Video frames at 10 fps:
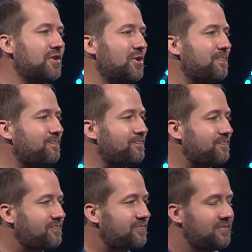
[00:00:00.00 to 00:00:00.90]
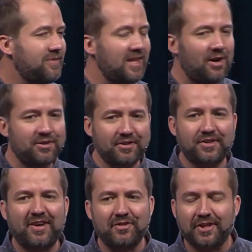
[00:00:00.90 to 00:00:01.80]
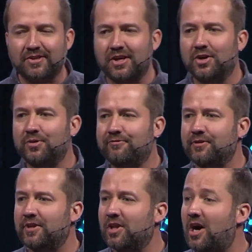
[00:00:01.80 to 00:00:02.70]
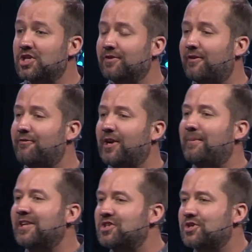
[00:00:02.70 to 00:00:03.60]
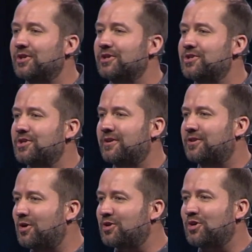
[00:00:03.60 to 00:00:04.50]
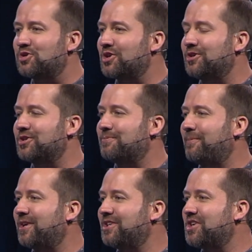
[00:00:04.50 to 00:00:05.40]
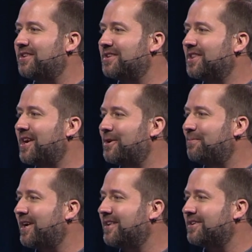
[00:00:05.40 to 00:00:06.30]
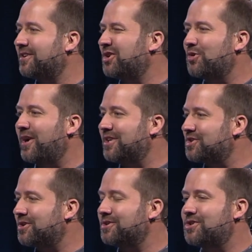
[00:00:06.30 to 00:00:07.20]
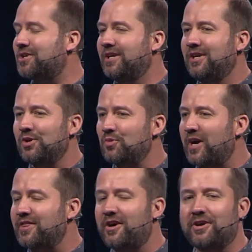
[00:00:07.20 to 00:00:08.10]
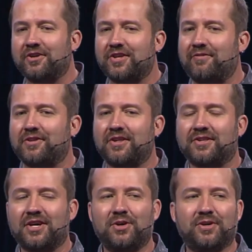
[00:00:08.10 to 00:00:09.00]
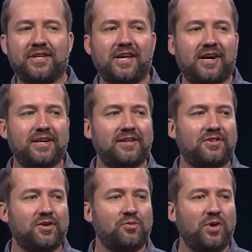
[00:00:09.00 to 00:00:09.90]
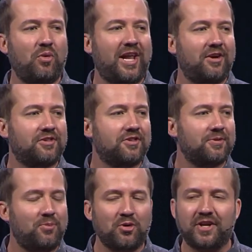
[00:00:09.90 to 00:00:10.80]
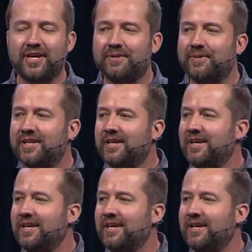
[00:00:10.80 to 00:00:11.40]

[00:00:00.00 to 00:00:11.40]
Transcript: so, I was in San Francisco for the launch of a friend of mine's church, Sozo Church. My buddy Jason Laird planted a great church right in the heart of San Francisco. And uh, so we went out to support him and